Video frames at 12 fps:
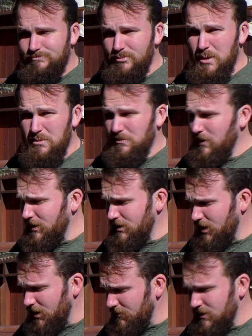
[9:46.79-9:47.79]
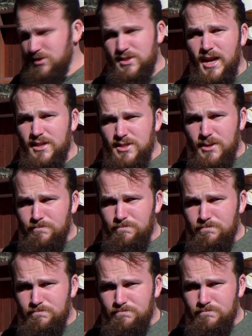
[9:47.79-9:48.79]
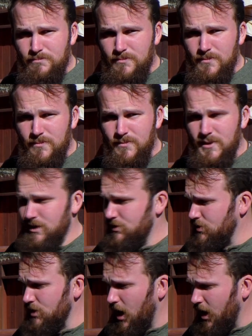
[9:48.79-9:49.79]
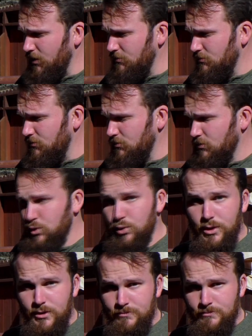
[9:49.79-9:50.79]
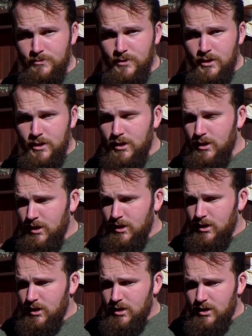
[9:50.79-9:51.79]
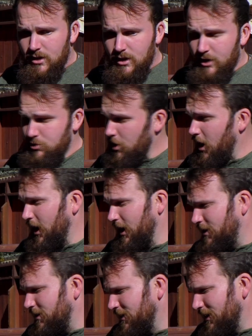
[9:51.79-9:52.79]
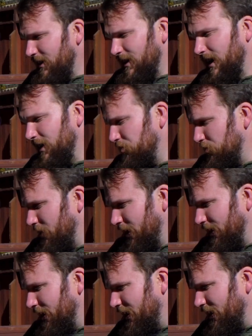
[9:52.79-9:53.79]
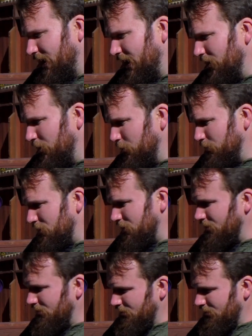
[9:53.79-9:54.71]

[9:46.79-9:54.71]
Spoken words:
I'm afraid none of it just adds up. It's not good. I tried. I had high hopes.